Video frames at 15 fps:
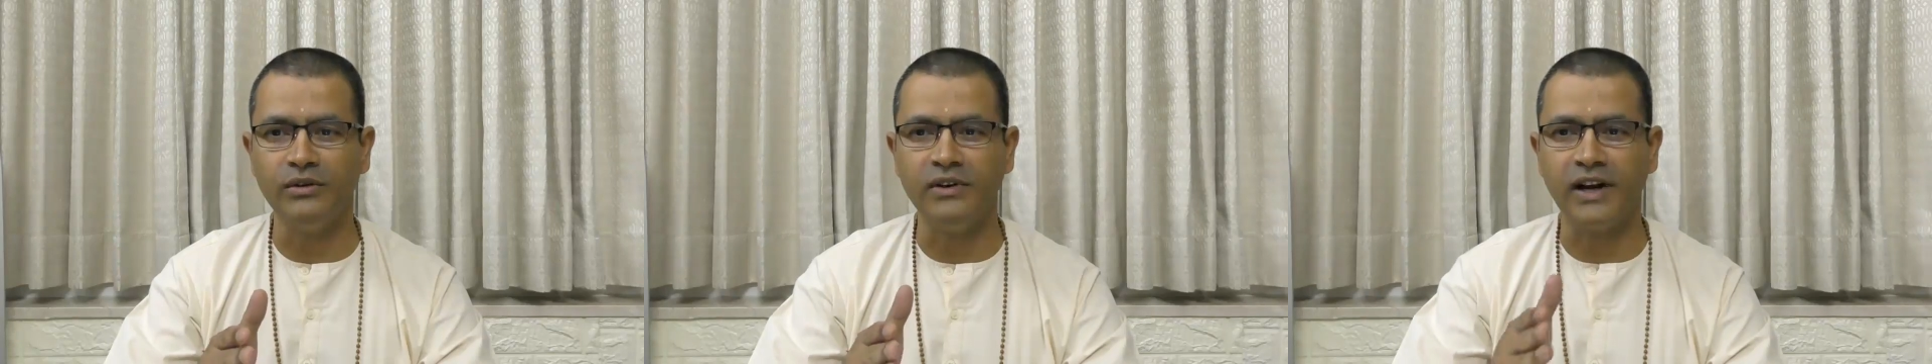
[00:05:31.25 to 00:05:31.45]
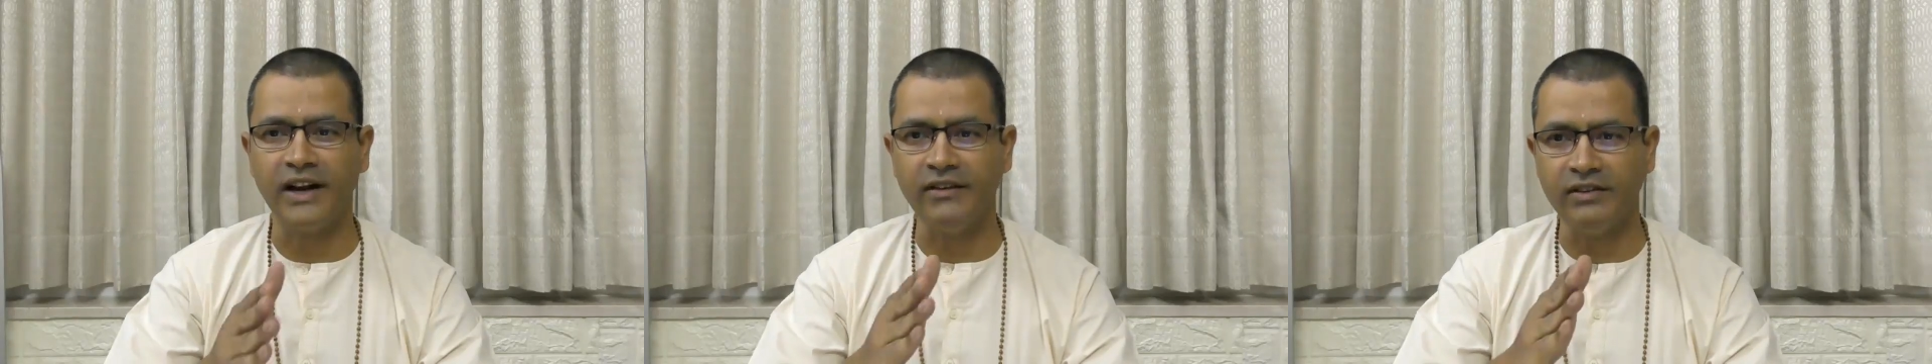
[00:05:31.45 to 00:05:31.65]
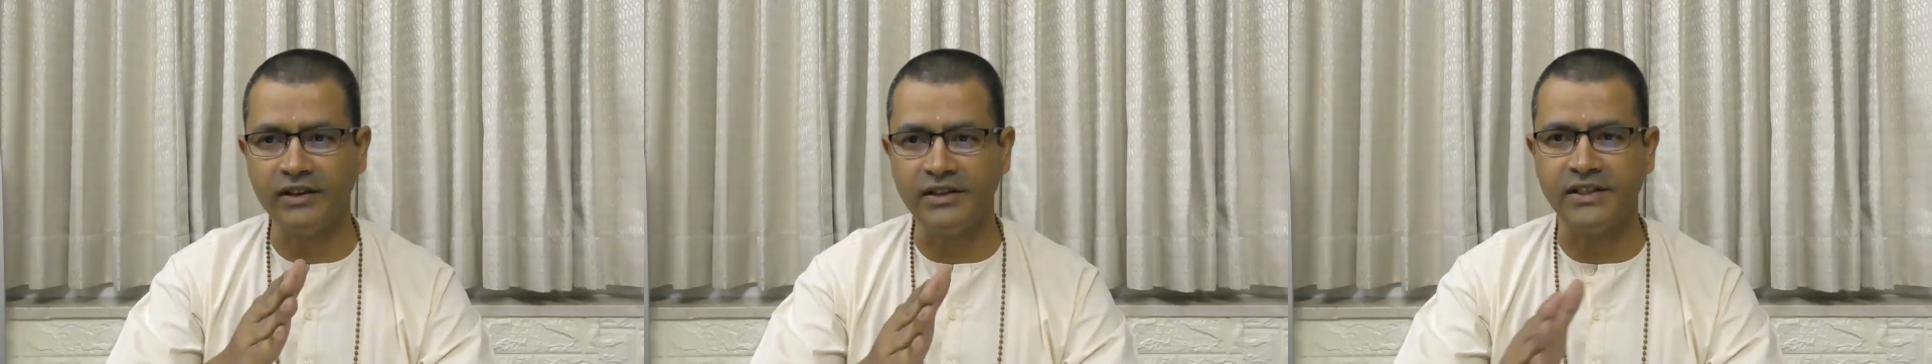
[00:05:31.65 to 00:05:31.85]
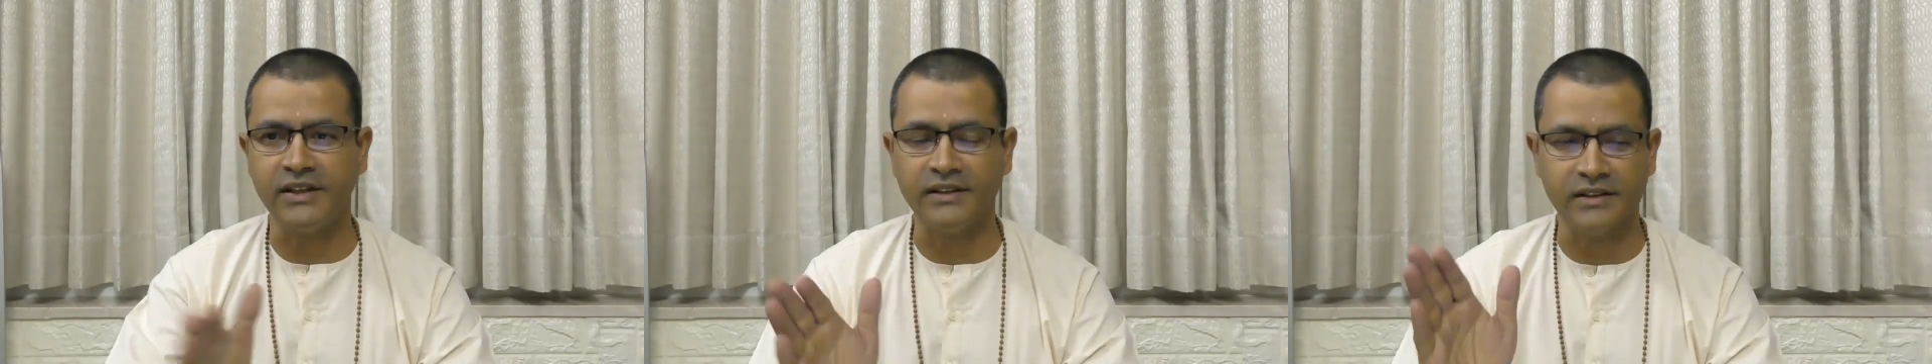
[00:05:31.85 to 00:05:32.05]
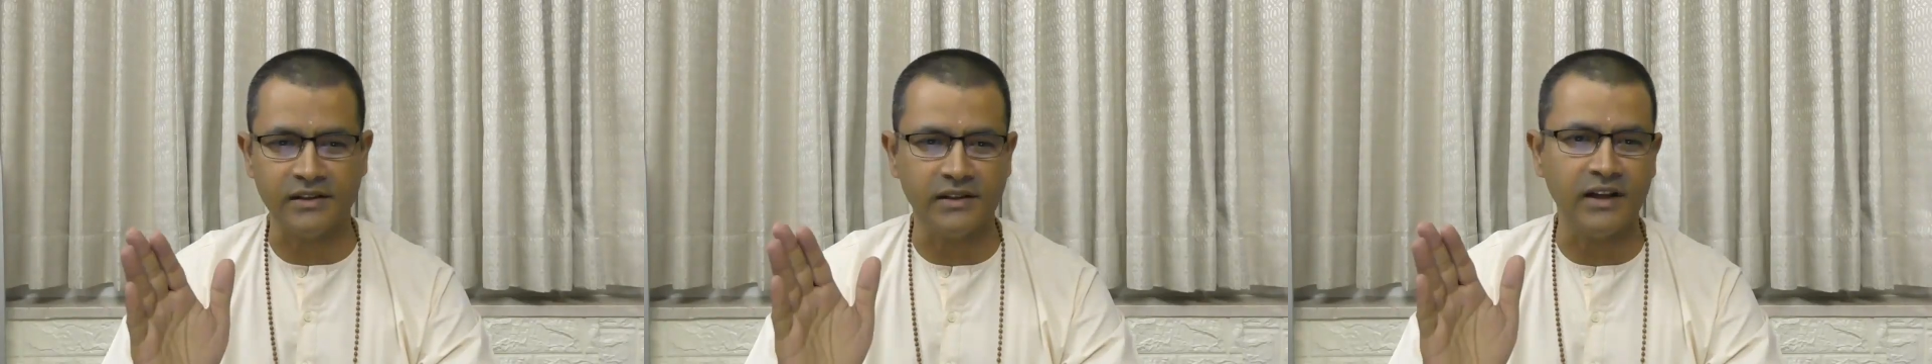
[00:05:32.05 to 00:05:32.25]
drive
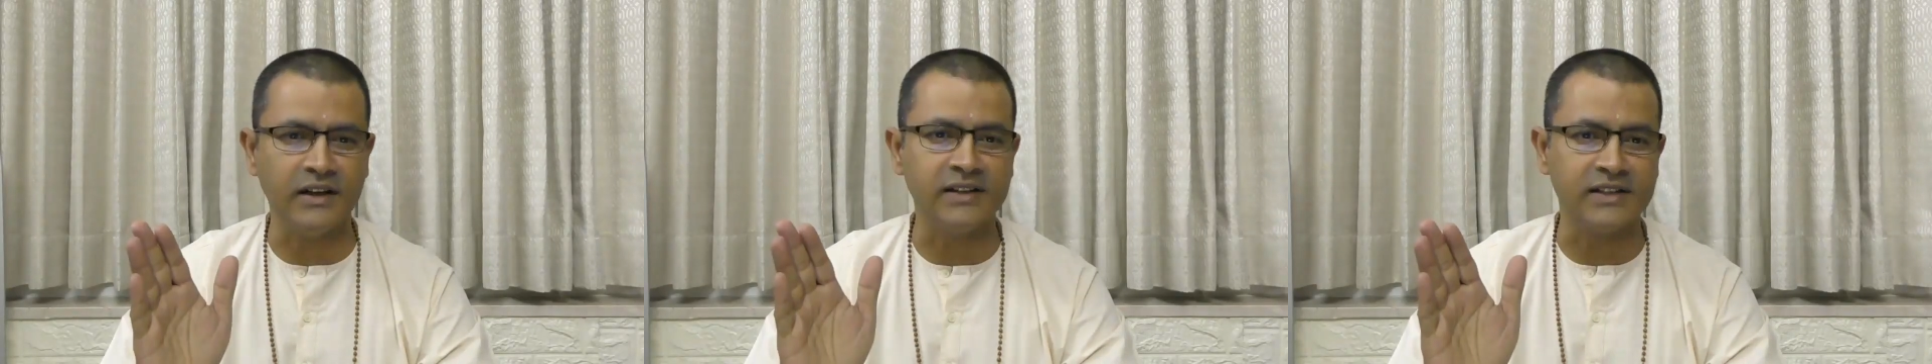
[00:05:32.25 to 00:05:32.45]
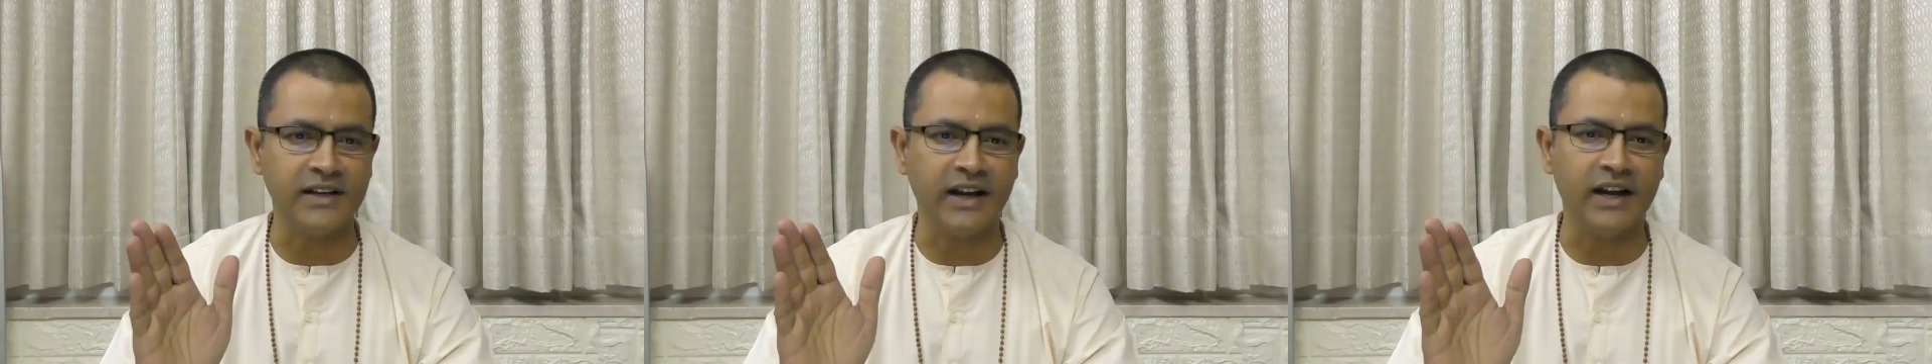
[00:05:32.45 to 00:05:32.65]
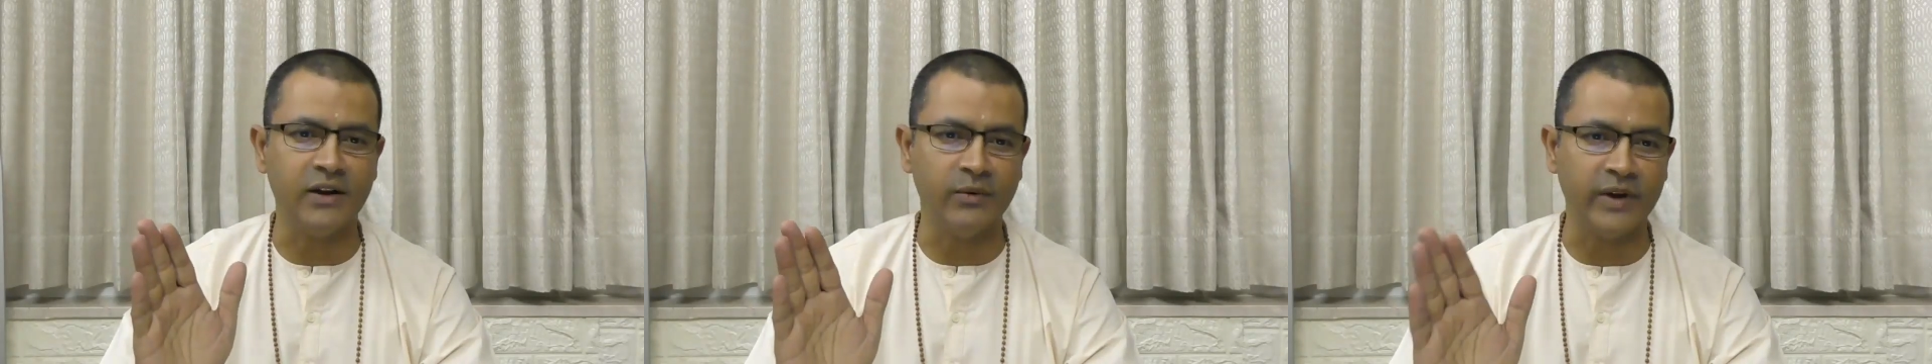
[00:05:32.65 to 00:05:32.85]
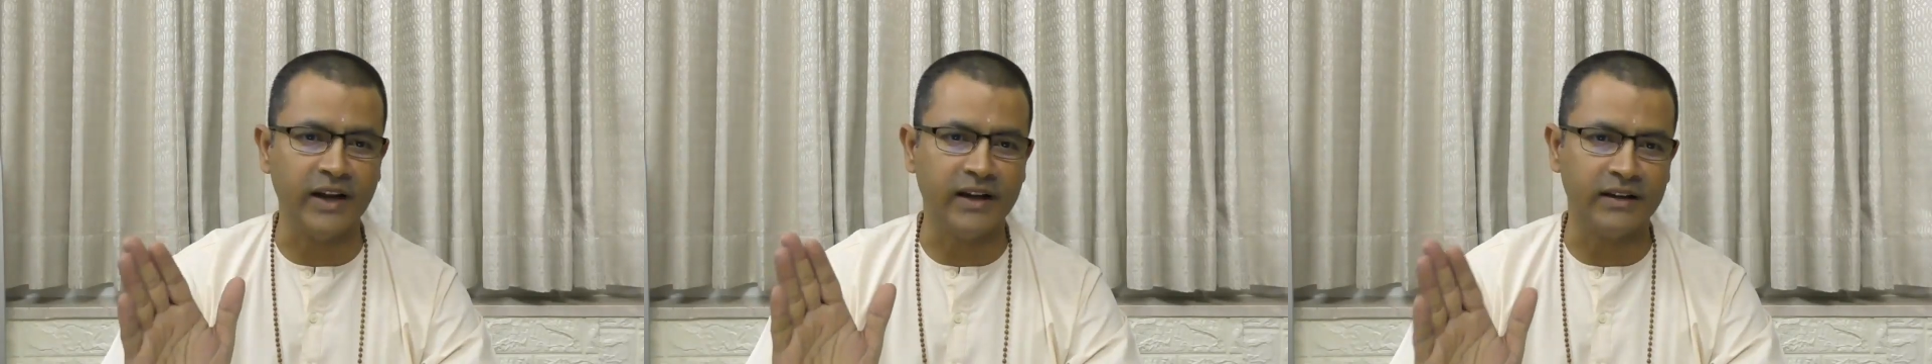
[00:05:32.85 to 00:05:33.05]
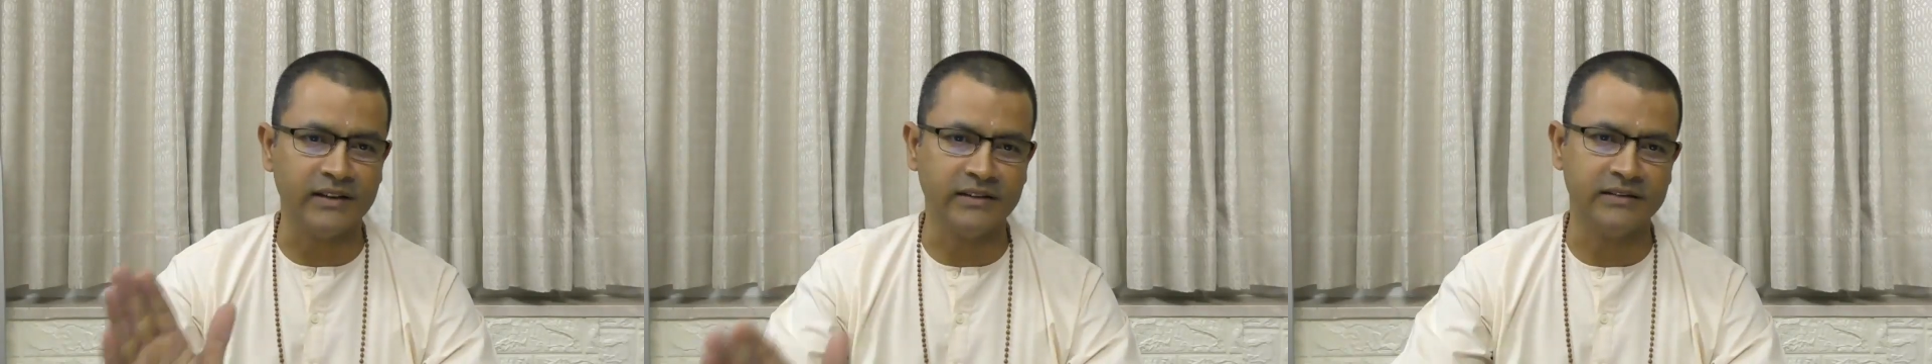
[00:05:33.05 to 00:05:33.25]
that snake
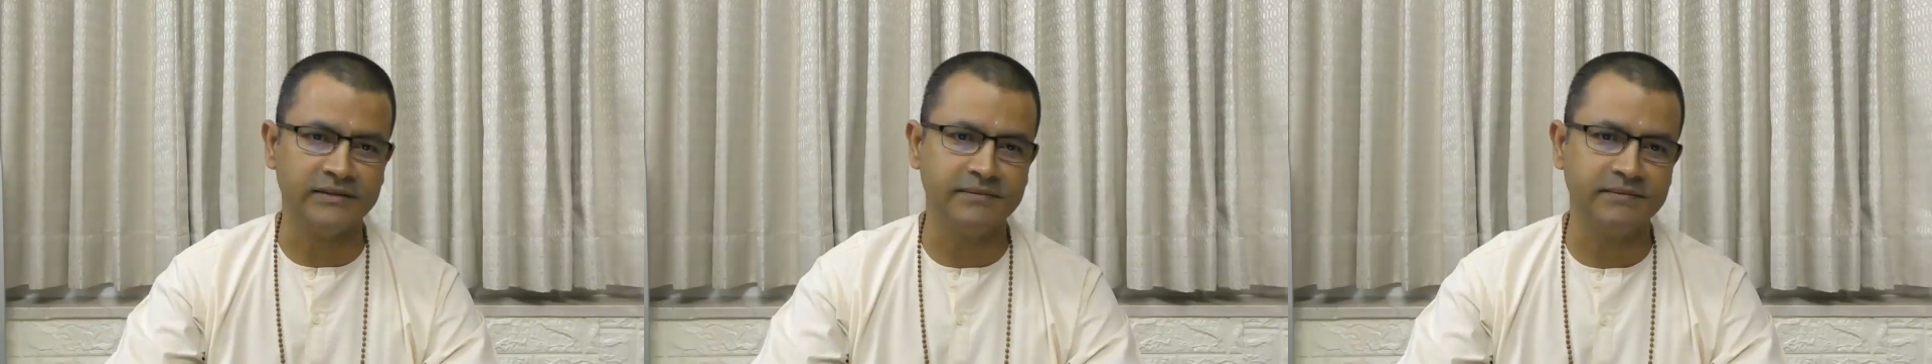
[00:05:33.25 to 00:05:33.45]
away.